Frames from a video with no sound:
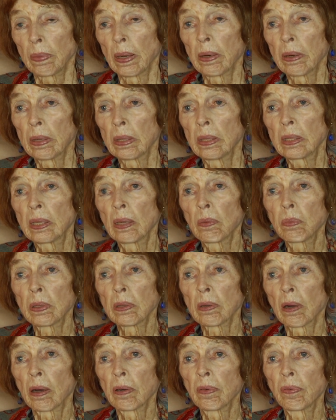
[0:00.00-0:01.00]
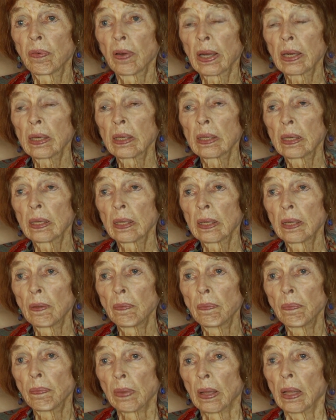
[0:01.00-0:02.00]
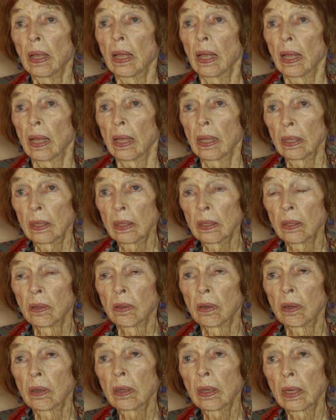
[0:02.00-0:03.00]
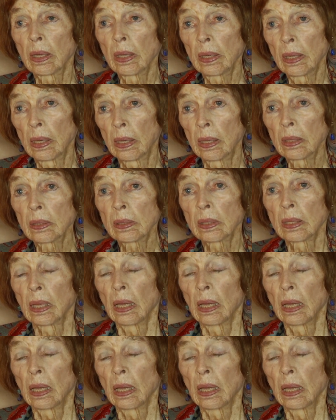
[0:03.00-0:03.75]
Marion and W.R. invited Eleanor and us